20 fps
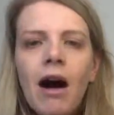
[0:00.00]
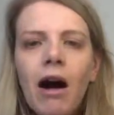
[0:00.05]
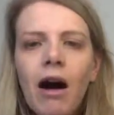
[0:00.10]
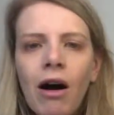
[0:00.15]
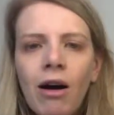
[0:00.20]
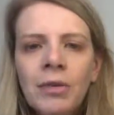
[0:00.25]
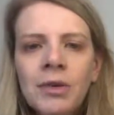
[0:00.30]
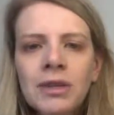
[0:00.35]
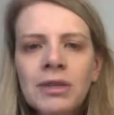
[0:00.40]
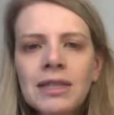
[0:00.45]

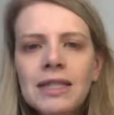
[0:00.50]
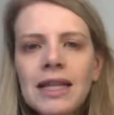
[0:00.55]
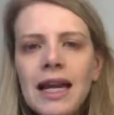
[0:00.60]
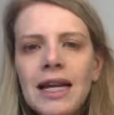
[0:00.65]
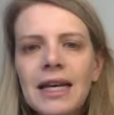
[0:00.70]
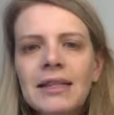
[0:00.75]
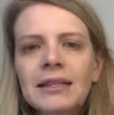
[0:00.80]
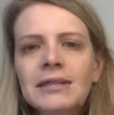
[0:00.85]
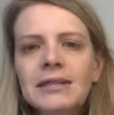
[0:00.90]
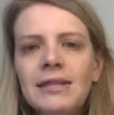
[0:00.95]
Almost
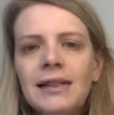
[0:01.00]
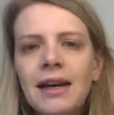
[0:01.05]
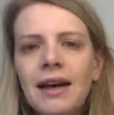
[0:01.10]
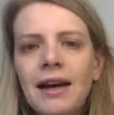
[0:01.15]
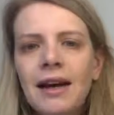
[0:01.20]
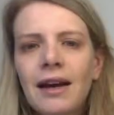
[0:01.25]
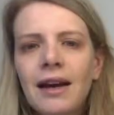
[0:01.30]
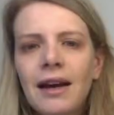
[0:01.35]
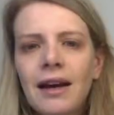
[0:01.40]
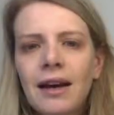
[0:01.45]
done it,
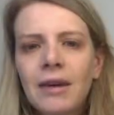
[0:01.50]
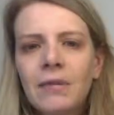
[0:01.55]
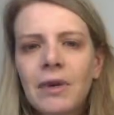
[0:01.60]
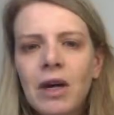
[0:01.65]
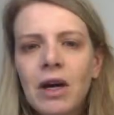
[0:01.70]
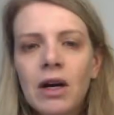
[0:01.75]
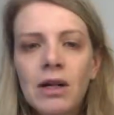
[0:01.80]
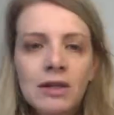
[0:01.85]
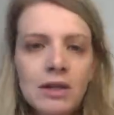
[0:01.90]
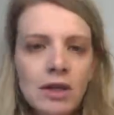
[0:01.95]

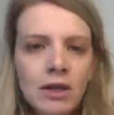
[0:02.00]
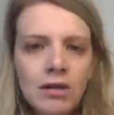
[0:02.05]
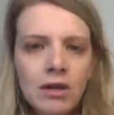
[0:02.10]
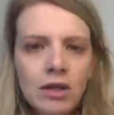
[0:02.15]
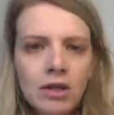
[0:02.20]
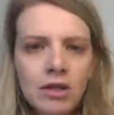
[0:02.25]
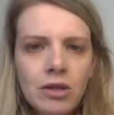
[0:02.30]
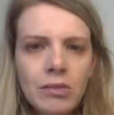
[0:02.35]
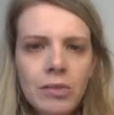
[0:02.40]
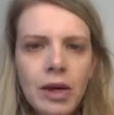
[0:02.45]
the content
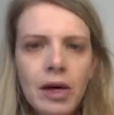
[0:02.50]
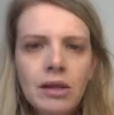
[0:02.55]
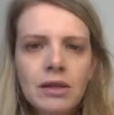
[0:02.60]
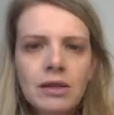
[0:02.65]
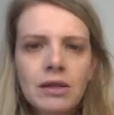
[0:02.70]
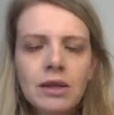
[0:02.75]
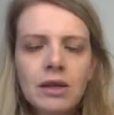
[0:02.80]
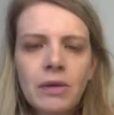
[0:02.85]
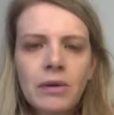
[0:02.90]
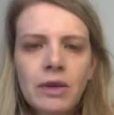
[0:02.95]
creation
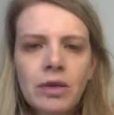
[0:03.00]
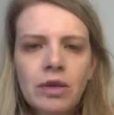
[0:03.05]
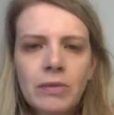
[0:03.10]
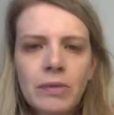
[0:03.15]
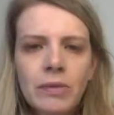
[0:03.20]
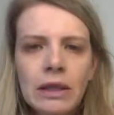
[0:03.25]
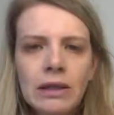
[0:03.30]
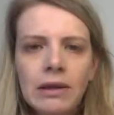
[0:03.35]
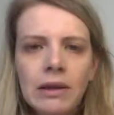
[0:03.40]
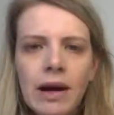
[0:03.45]
part, so it
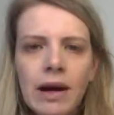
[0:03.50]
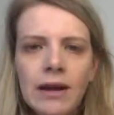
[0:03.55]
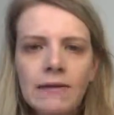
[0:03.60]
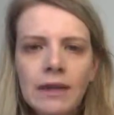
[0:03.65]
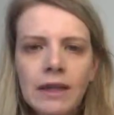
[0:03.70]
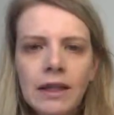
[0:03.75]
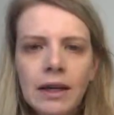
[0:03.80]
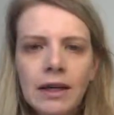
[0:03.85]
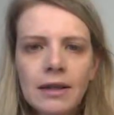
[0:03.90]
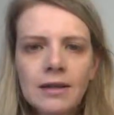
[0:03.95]
should be
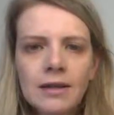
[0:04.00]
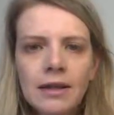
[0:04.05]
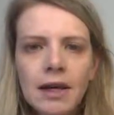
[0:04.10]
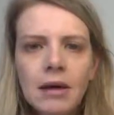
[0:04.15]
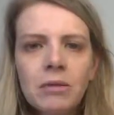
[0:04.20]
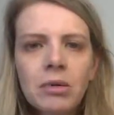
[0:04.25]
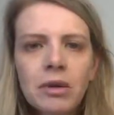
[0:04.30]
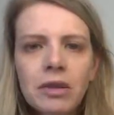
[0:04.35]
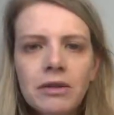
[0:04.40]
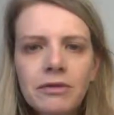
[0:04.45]
live in the next
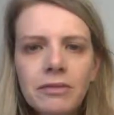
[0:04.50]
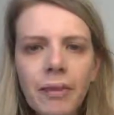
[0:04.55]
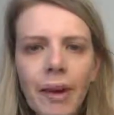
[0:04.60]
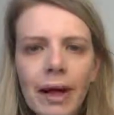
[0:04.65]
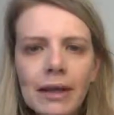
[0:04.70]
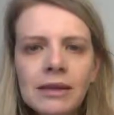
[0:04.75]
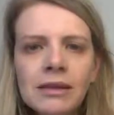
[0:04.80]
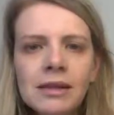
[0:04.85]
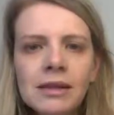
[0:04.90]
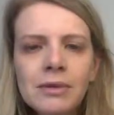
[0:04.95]
couple of
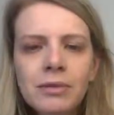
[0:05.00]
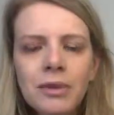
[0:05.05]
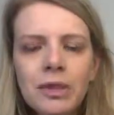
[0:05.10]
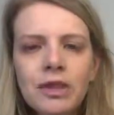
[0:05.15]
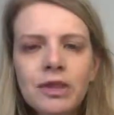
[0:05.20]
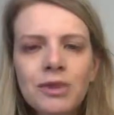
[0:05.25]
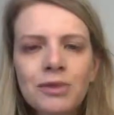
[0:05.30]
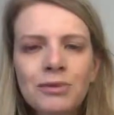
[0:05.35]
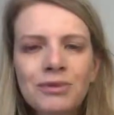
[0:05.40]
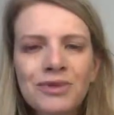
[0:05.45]
months,
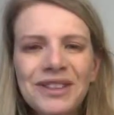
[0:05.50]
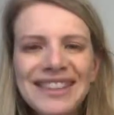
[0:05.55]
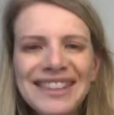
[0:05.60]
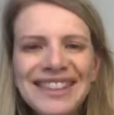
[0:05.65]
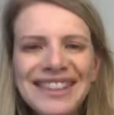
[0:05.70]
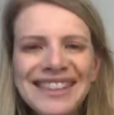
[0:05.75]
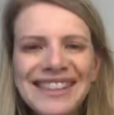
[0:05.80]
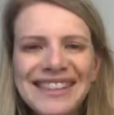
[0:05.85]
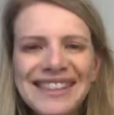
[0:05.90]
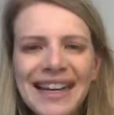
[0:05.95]
which is
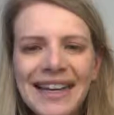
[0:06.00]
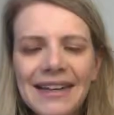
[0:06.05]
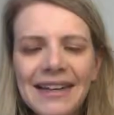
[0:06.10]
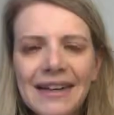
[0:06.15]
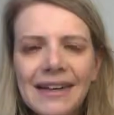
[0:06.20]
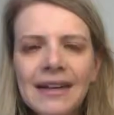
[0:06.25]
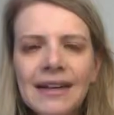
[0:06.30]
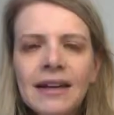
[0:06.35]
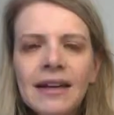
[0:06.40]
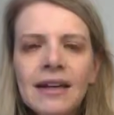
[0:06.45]
really
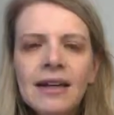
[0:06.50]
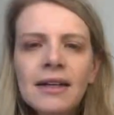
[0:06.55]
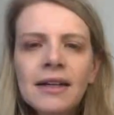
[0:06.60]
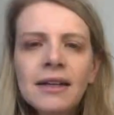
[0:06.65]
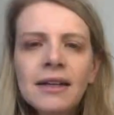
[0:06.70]
exciting.